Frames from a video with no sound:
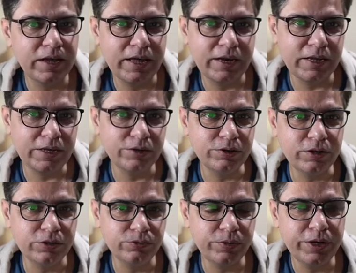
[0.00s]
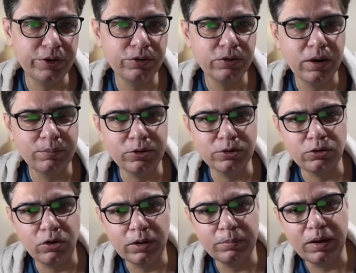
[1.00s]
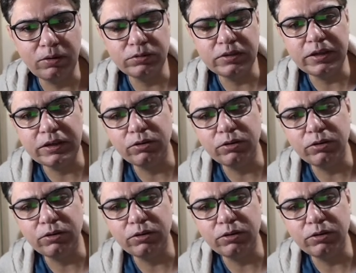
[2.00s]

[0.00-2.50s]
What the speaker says: and in today's video I'm going to talk about the